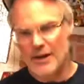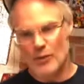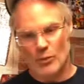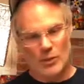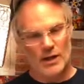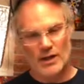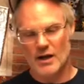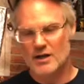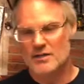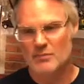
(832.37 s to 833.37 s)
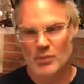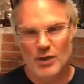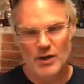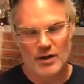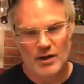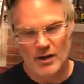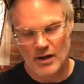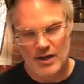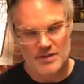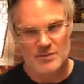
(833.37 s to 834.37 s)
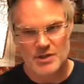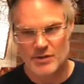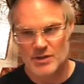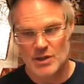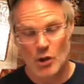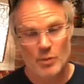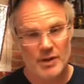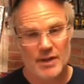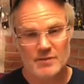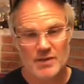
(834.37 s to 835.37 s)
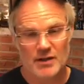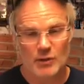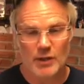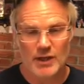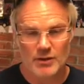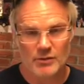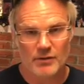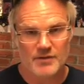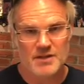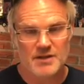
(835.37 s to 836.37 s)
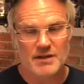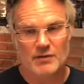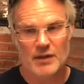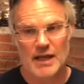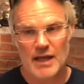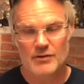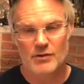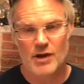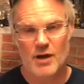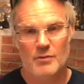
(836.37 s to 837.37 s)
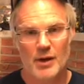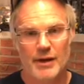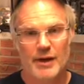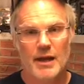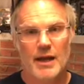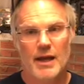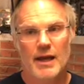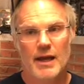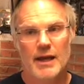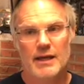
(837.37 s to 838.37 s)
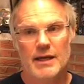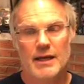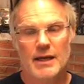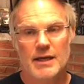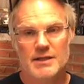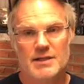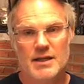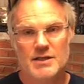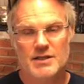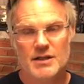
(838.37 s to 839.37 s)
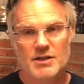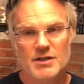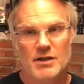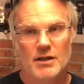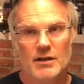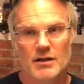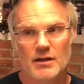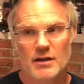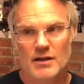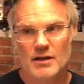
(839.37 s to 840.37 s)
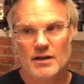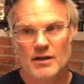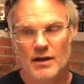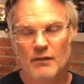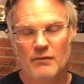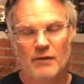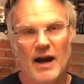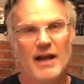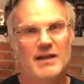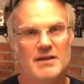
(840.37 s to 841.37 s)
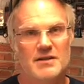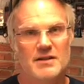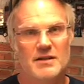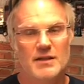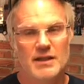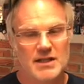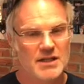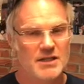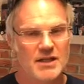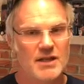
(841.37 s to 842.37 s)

really awesome book, awesome series. I hope it keeps on going. I don't know if this is ever going to end or not, but it's it's such a violent. It's it's a